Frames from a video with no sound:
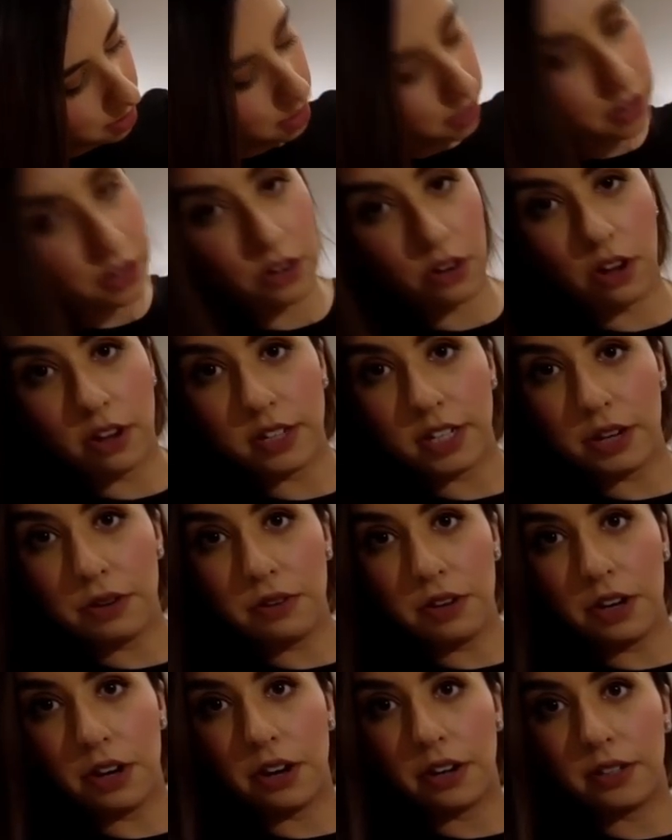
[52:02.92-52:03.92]
not
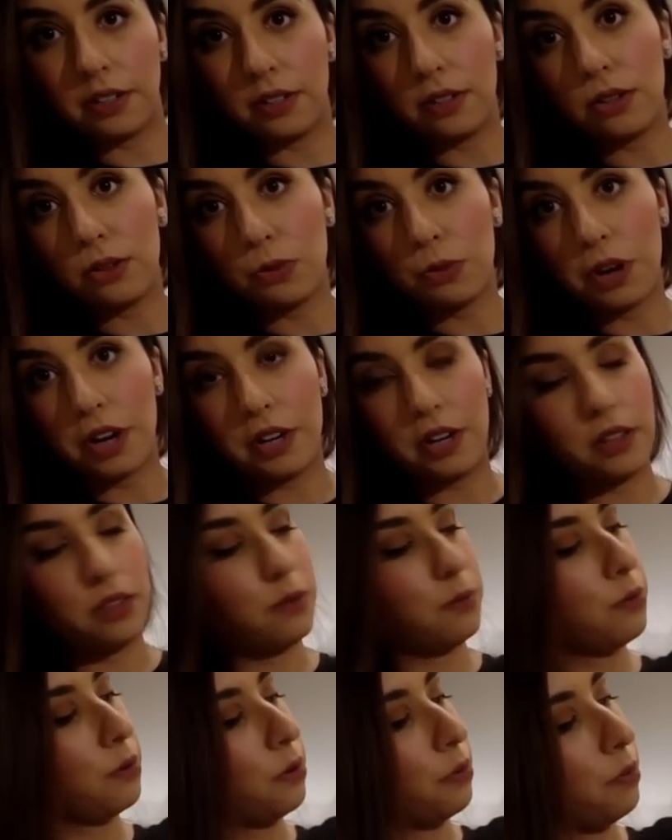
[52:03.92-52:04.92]
down here, because this is where I need
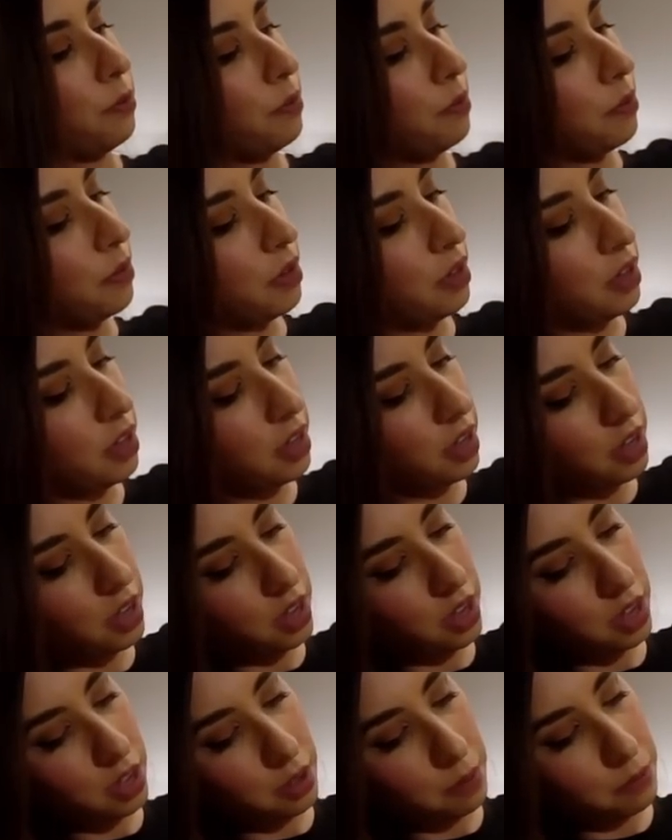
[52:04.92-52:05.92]
the room,
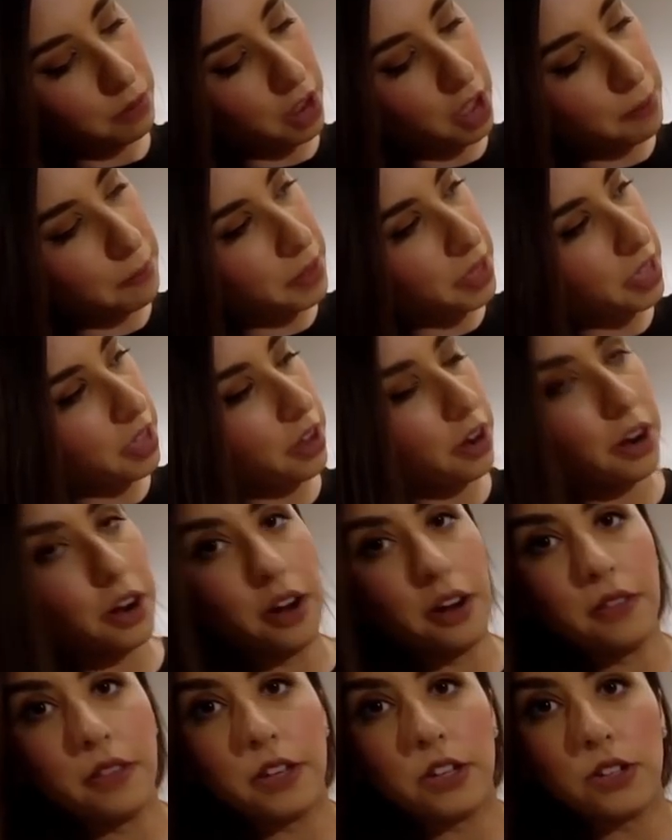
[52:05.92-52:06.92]
but up
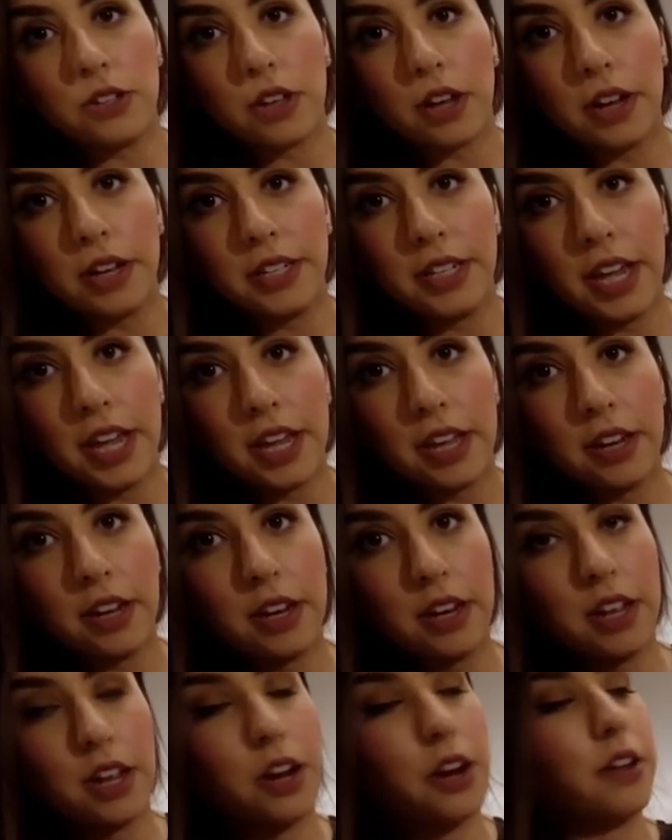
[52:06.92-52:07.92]
here, they just got to take it
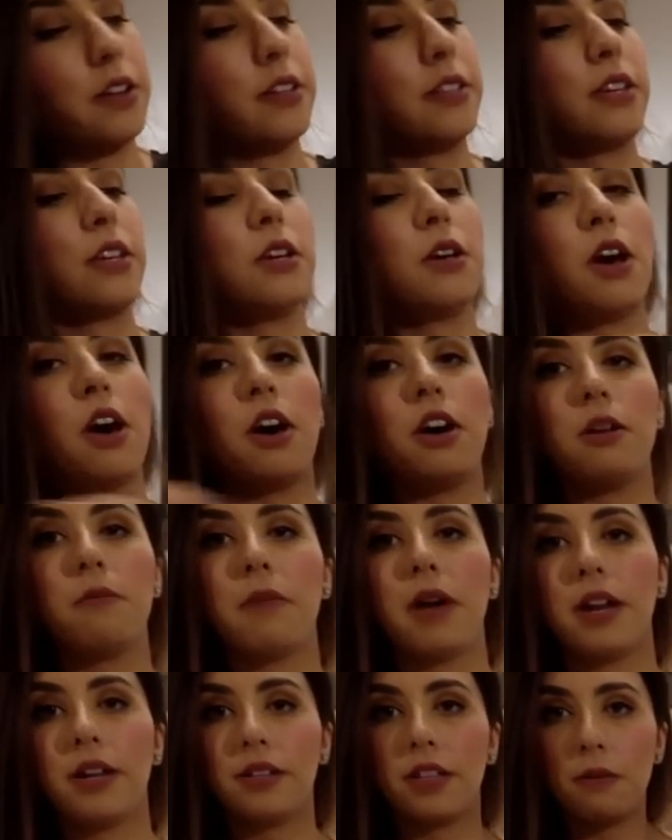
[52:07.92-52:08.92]
in here, and it's going to
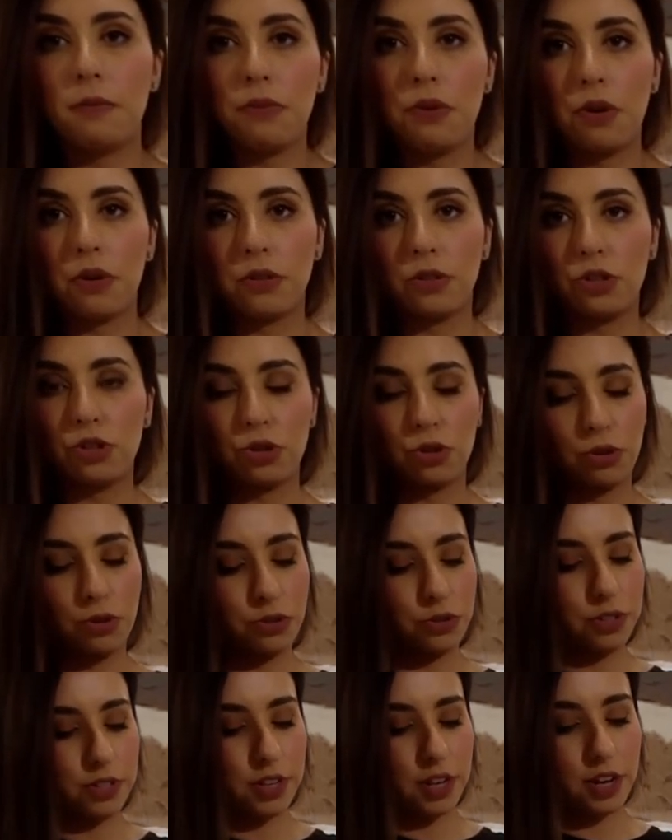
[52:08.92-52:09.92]
automatically pull the
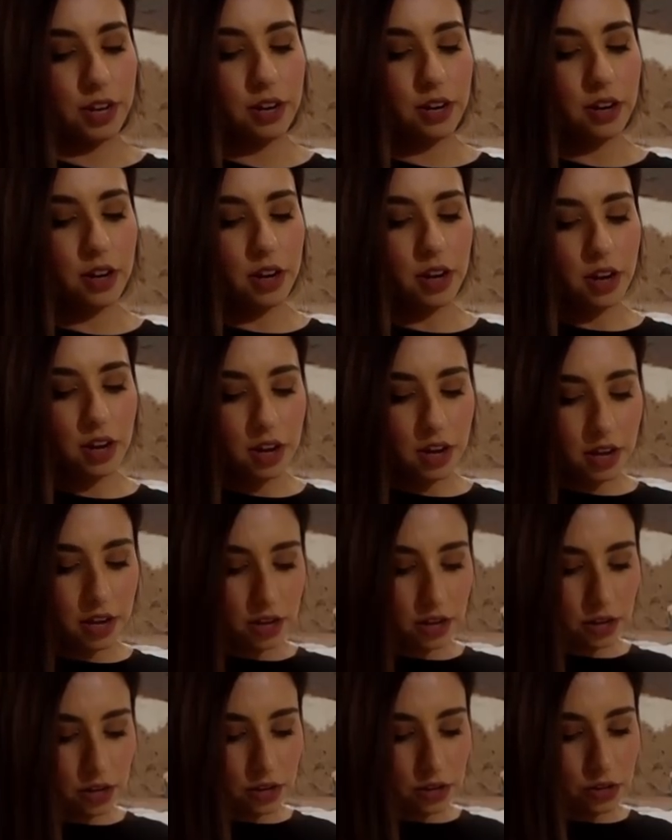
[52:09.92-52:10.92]
shoulders in.
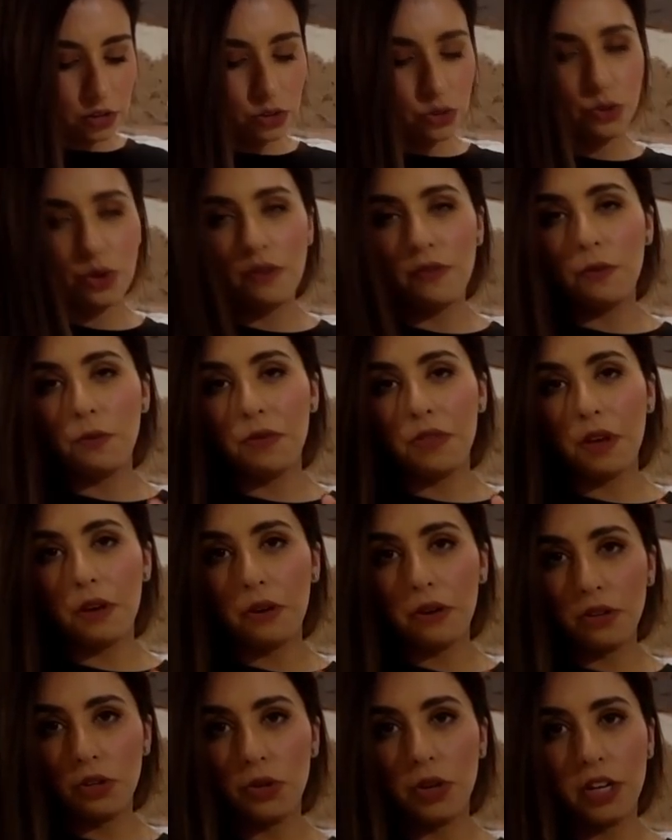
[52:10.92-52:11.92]
So even
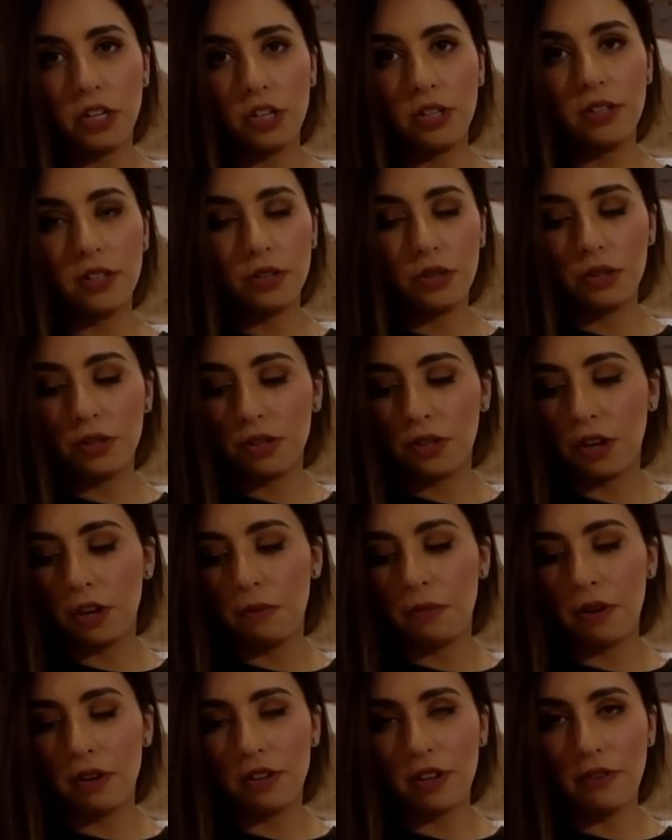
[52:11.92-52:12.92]
without alterations, it looks
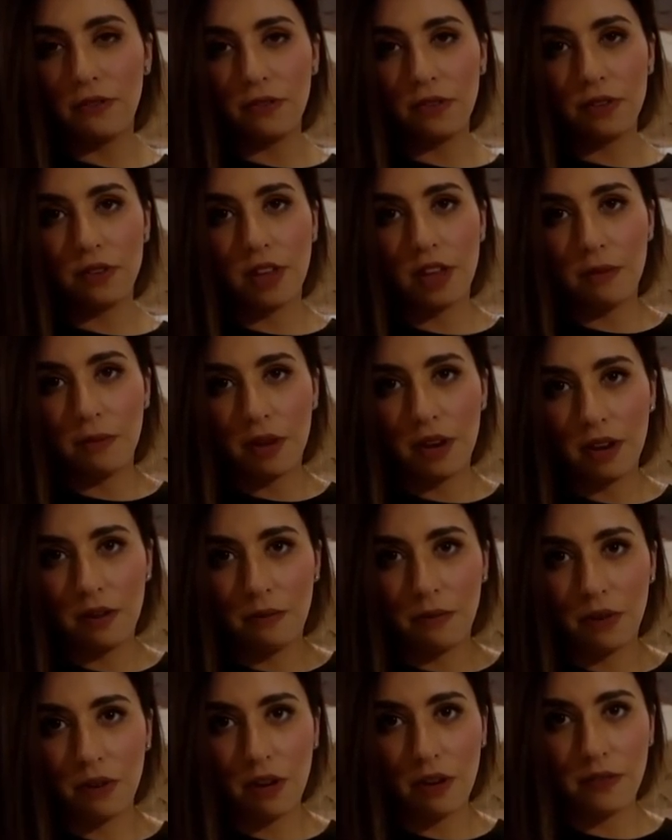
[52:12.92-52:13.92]
good, but definitely, I mean, I'm
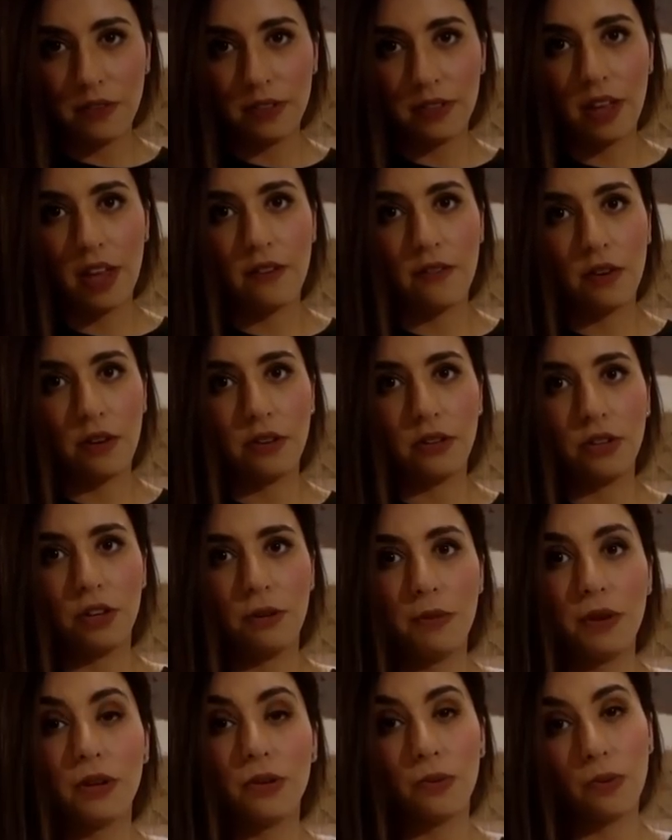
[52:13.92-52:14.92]
going to obviously have it altered,
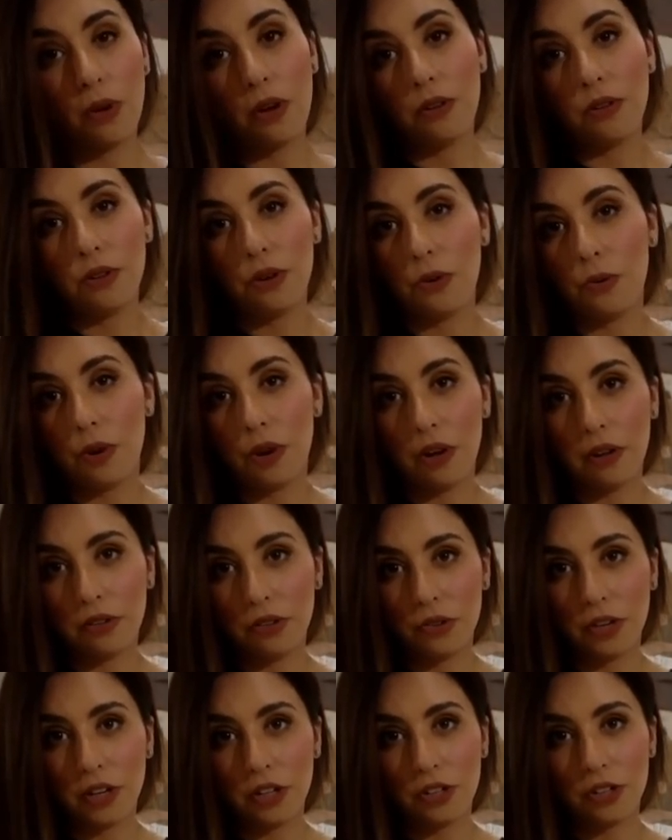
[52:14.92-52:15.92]
because we all know what
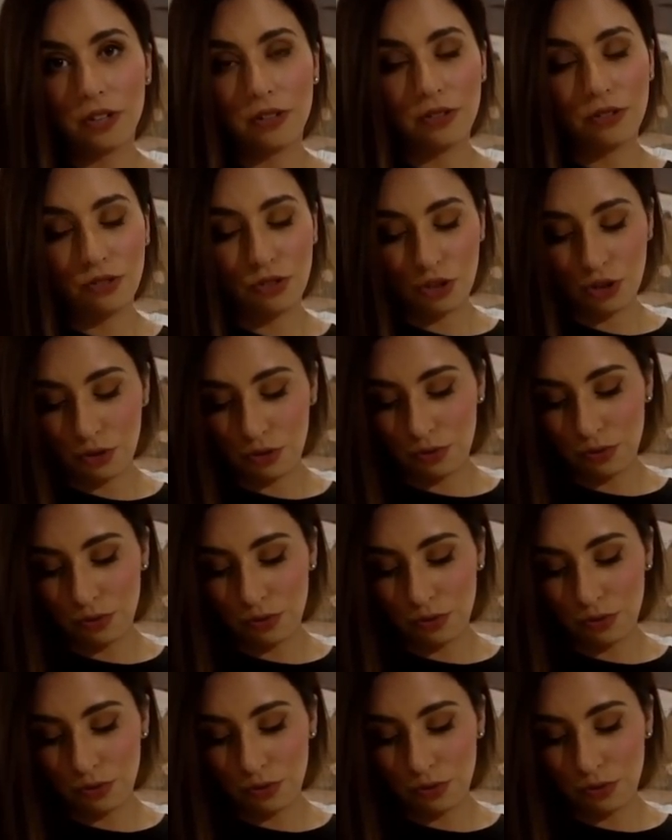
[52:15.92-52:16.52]
alterations do,